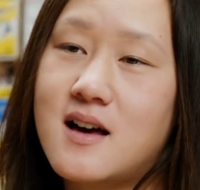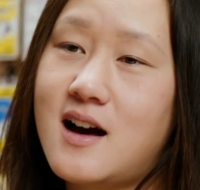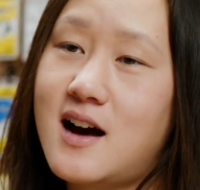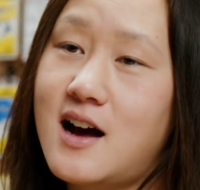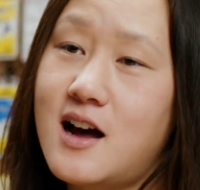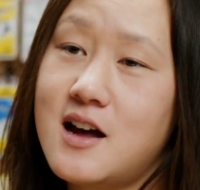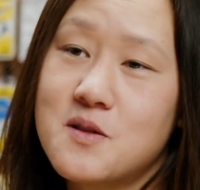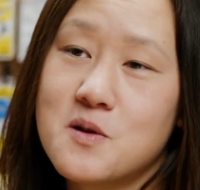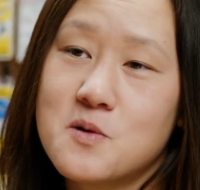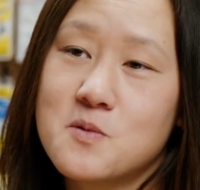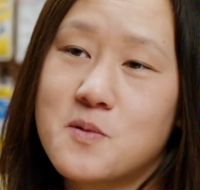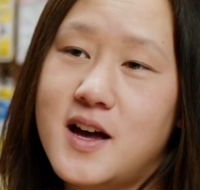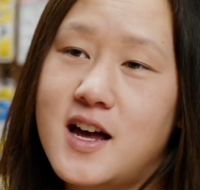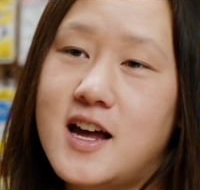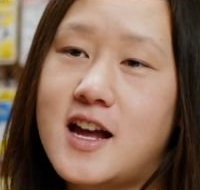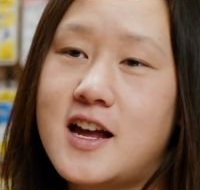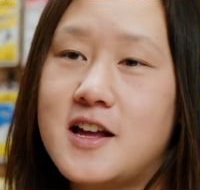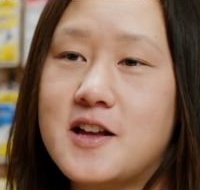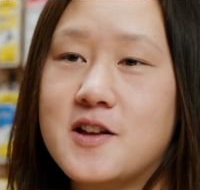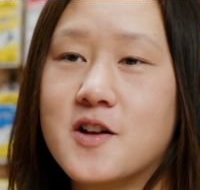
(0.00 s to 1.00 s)
Either
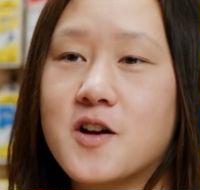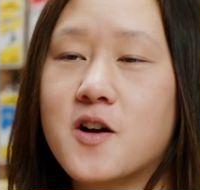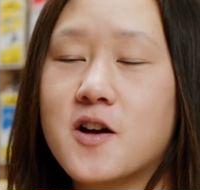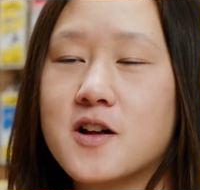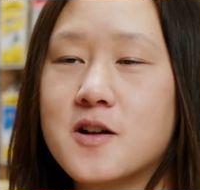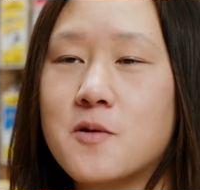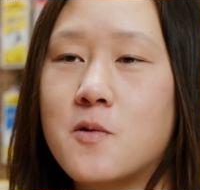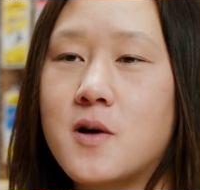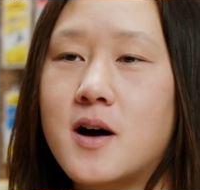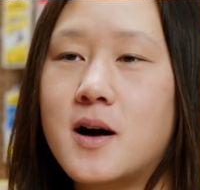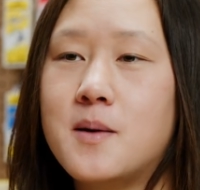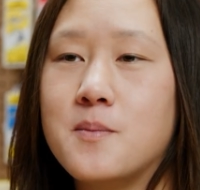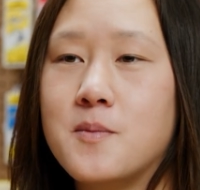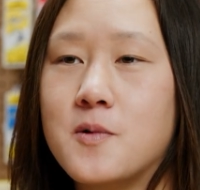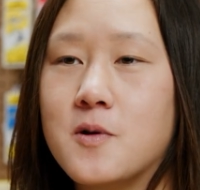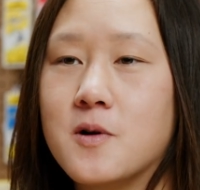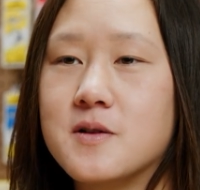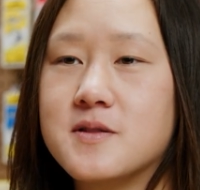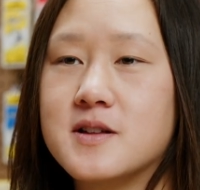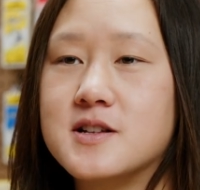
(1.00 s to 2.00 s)
way, you're going to want
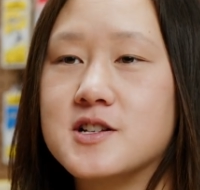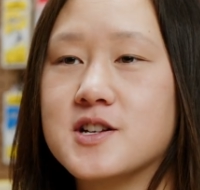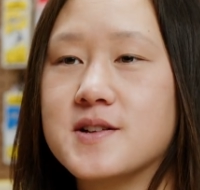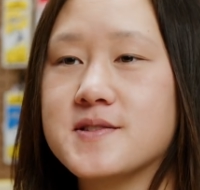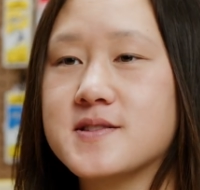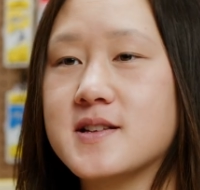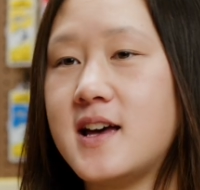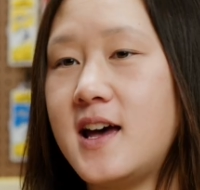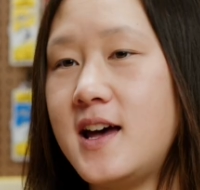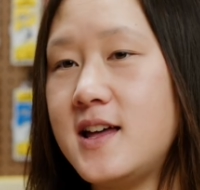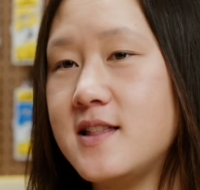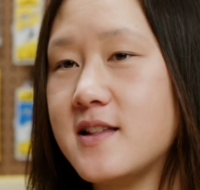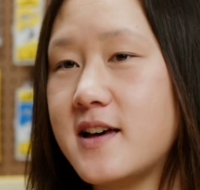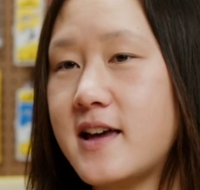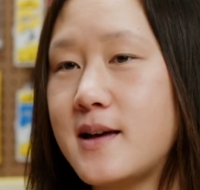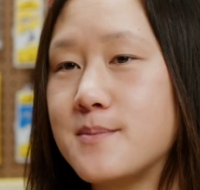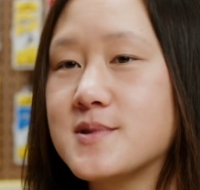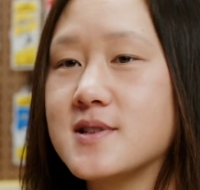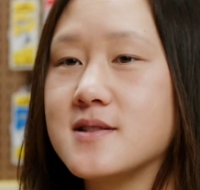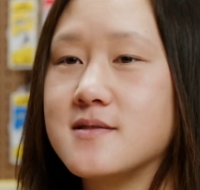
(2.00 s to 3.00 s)
more than just a
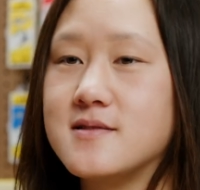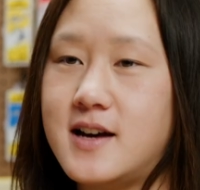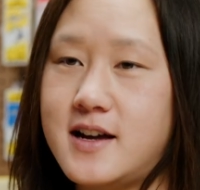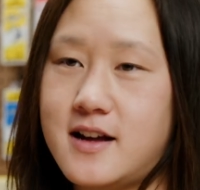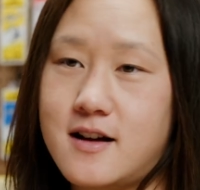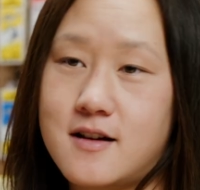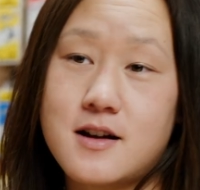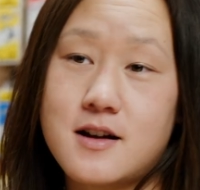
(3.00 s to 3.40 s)
headlamp to light your